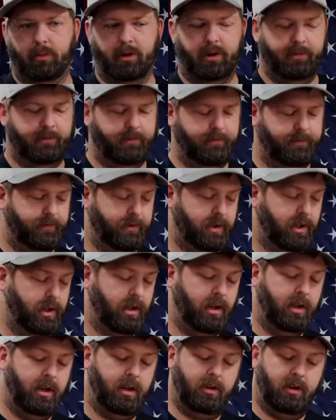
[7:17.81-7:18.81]
but mm-hmm.
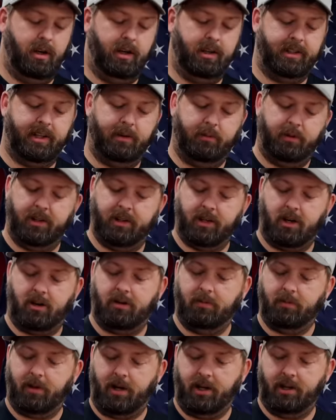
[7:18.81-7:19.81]
I said we'd
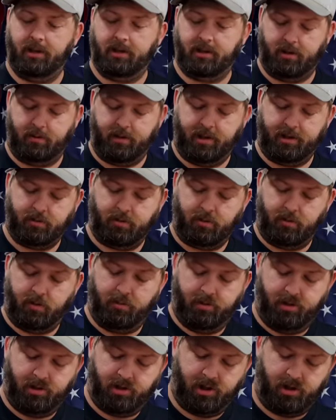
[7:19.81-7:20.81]
talk about it, so that's what
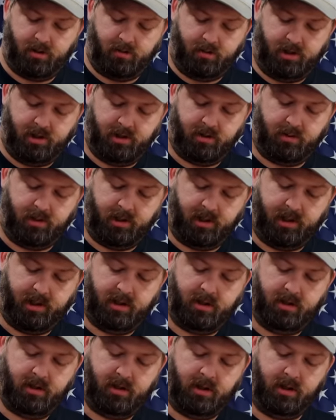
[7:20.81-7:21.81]
we've been showing this week.
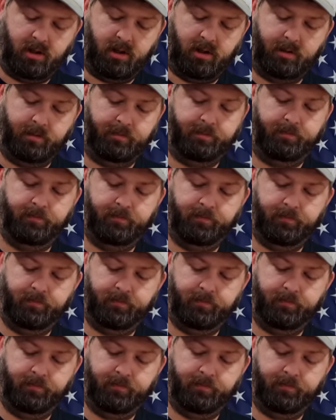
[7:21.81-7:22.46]
Um,